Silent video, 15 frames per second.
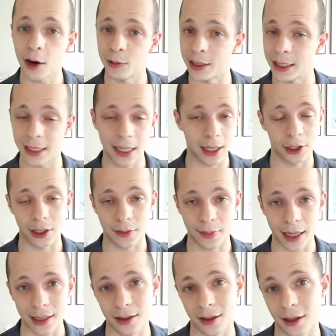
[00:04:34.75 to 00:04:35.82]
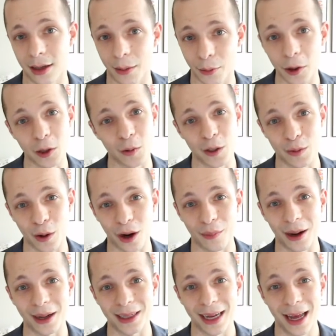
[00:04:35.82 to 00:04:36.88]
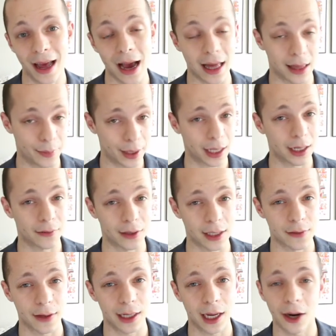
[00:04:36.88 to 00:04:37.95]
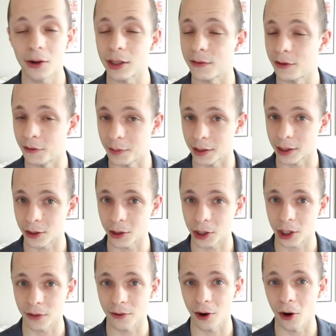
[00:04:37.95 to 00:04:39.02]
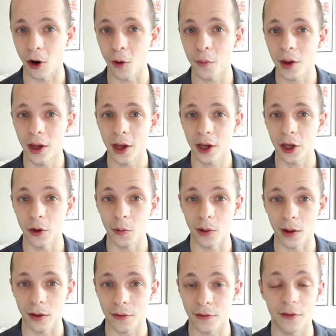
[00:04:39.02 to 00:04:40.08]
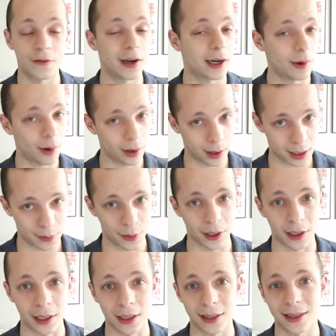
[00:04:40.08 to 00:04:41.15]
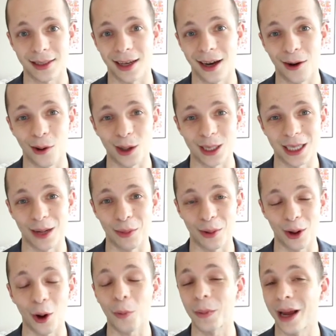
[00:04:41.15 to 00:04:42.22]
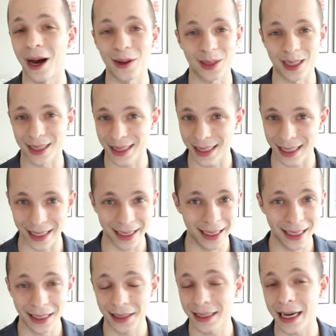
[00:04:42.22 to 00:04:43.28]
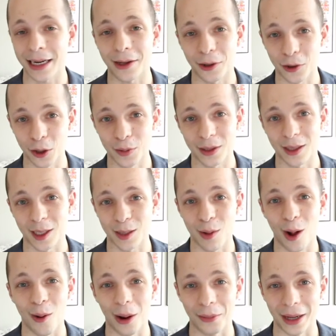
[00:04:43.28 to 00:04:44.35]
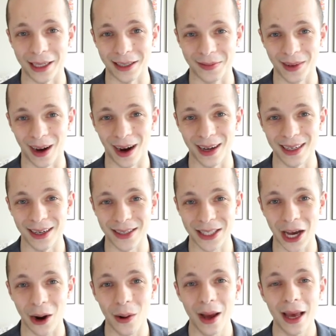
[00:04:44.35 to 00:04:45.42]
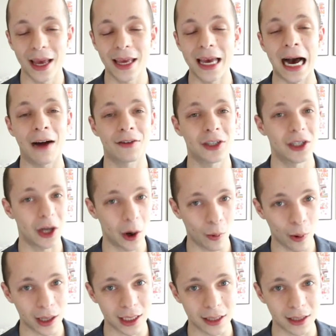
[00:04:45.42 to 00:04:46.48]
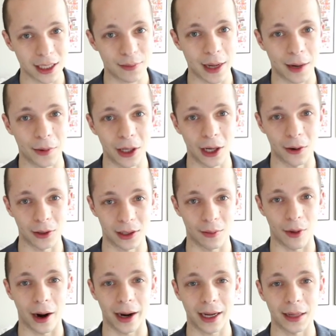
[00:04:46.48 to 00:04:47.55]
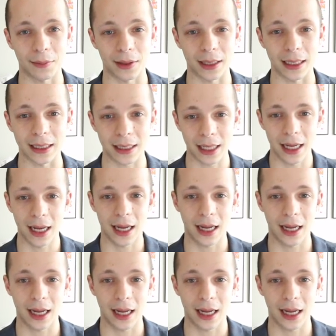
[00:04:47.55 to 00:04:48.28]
We see that just based on the numbers we spoke about at the beginning of this video, and if you've been searching for a home, you will have very well experienced going to an open house and seeing 10 other groups in a small one-bedroom condo. So you have to know what to expect when you go into the marketplace.